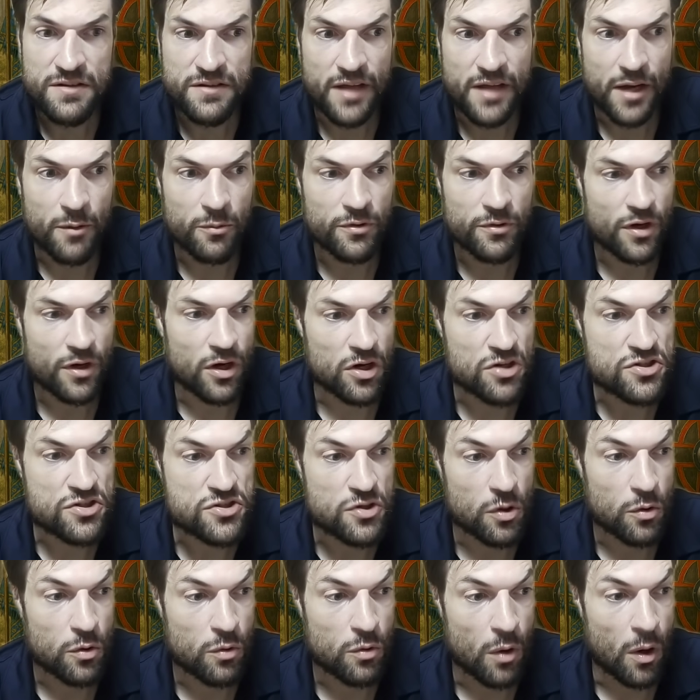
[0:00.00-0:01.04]
they would
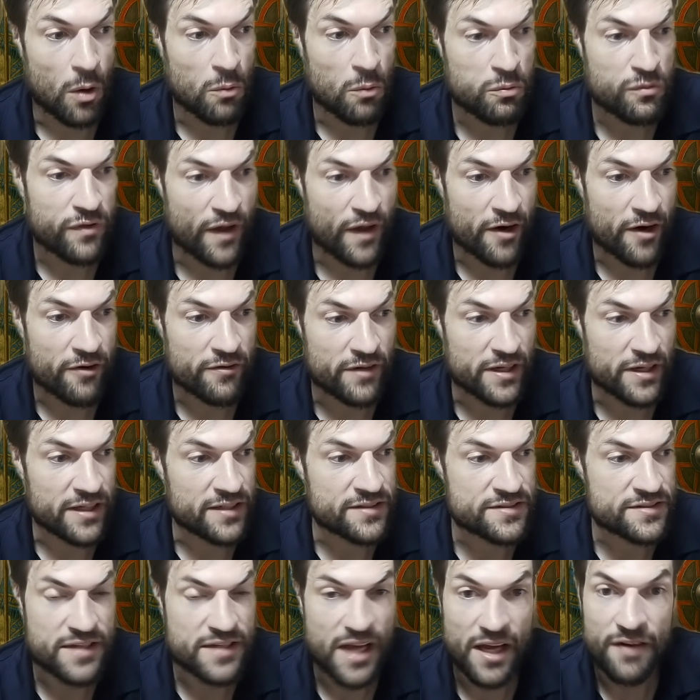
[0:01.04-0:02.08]
also go out there
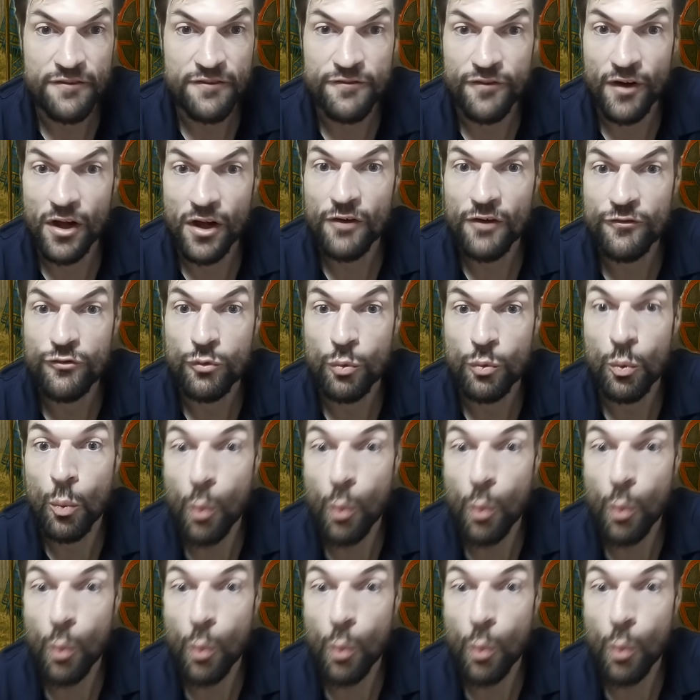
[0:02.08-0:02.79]
and get involved with